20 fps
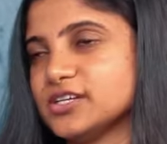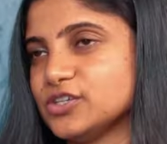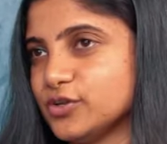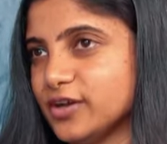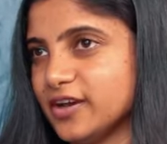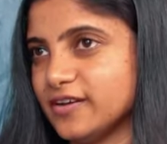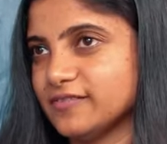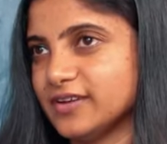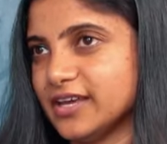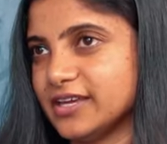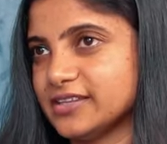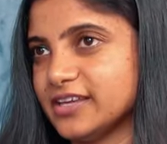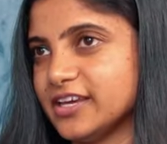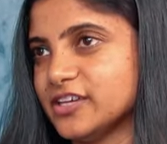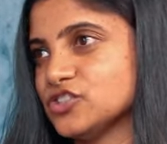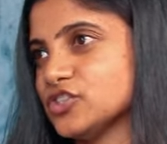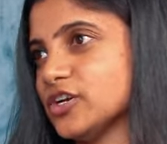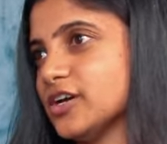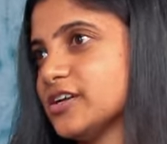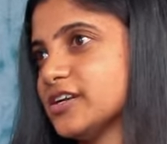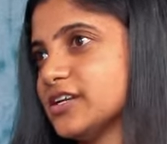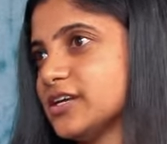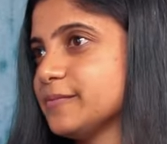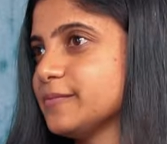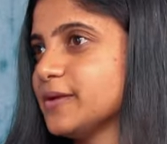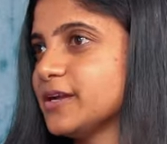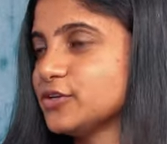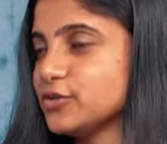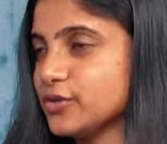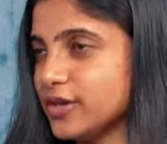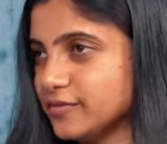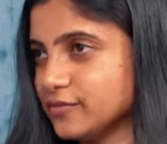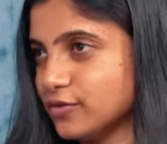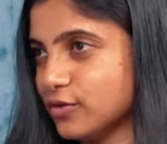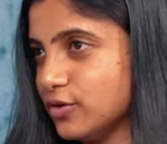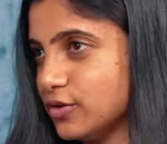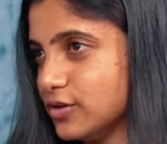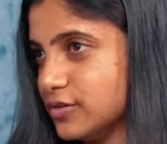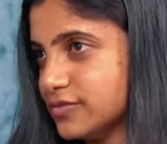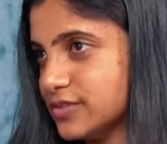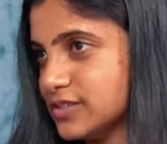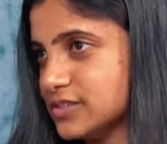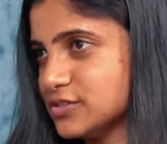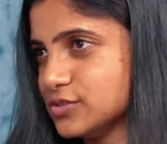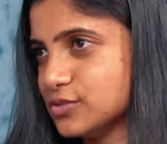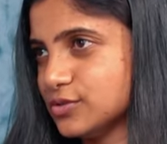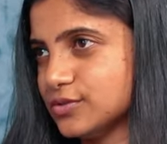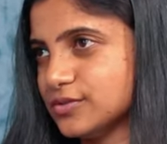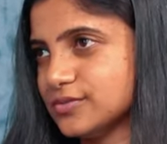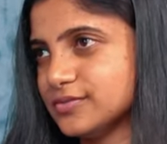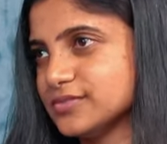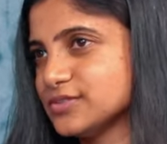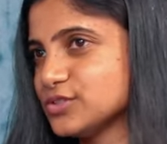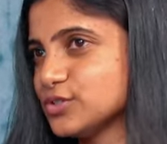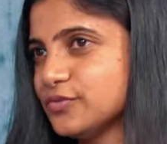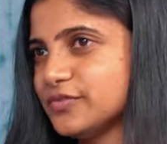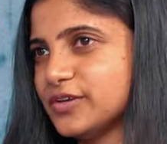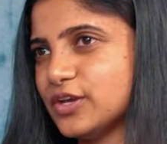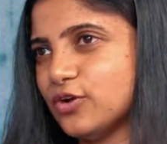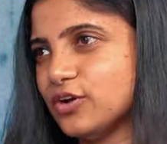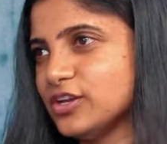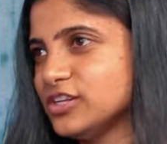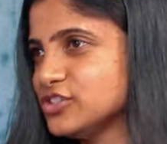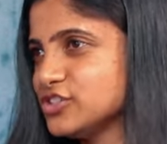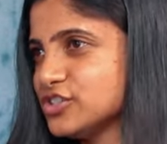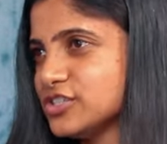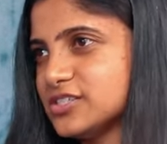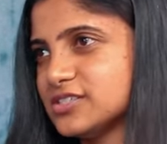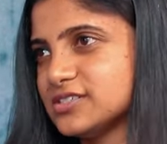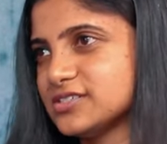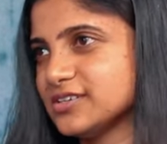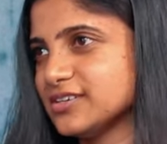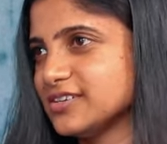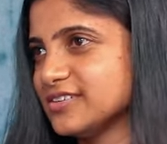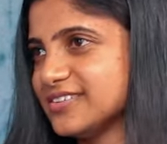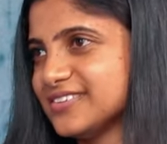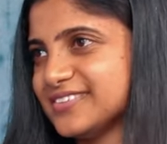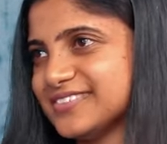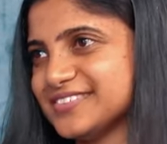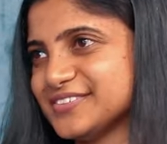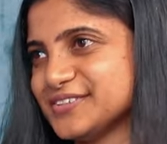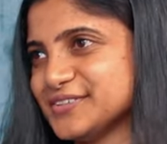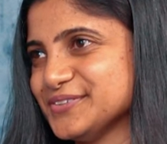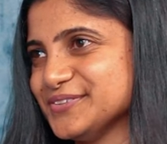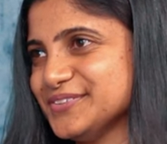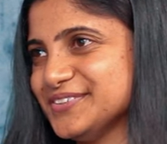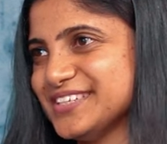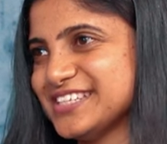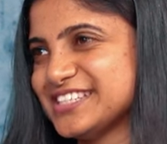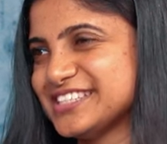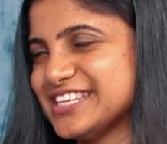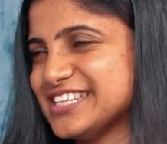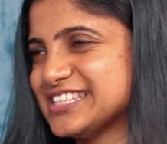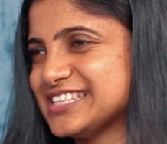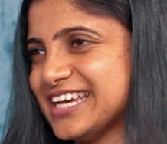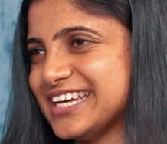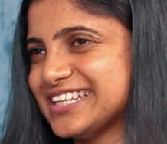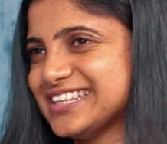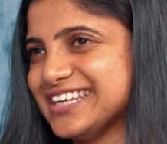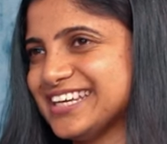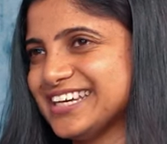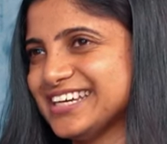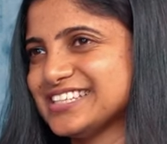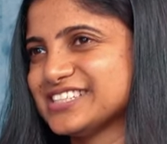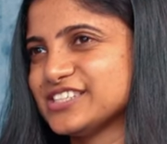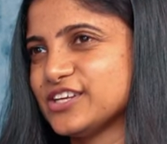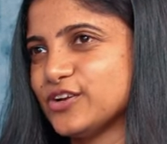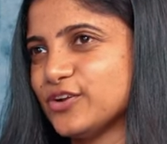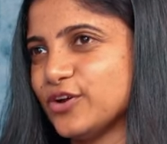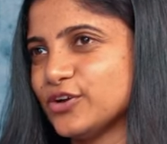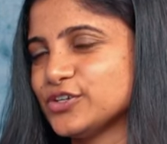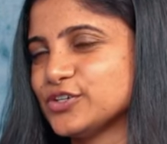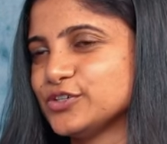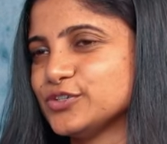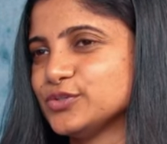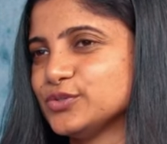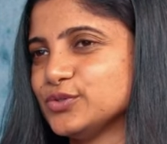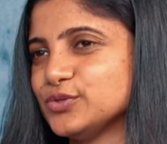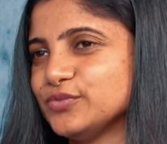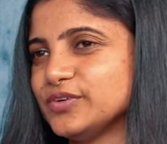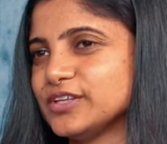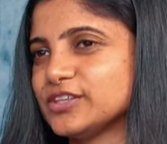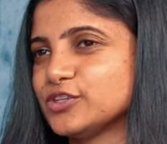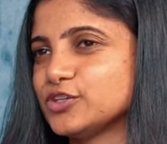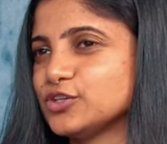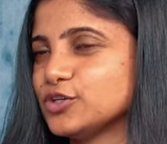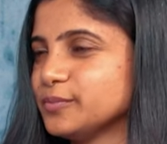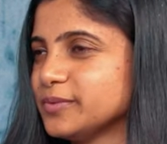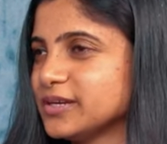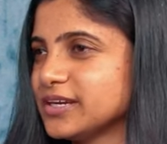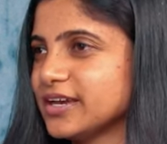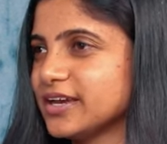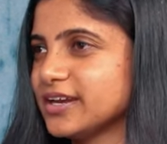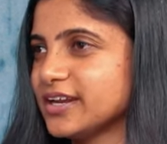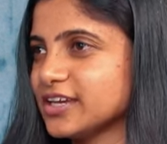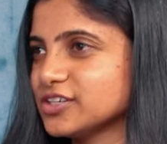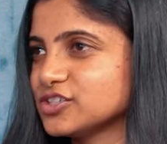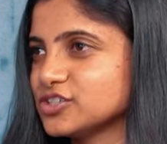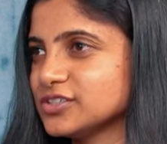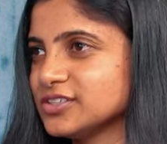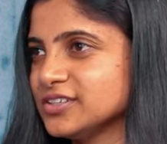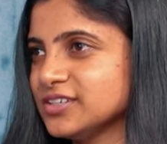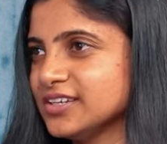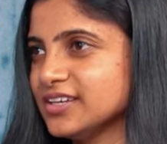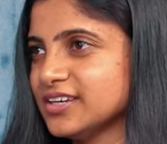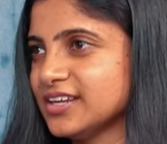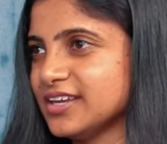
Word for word: and you have like the hr team and you have all of this so so we all just uh, you know it's it's i think it's a lot to do with human connection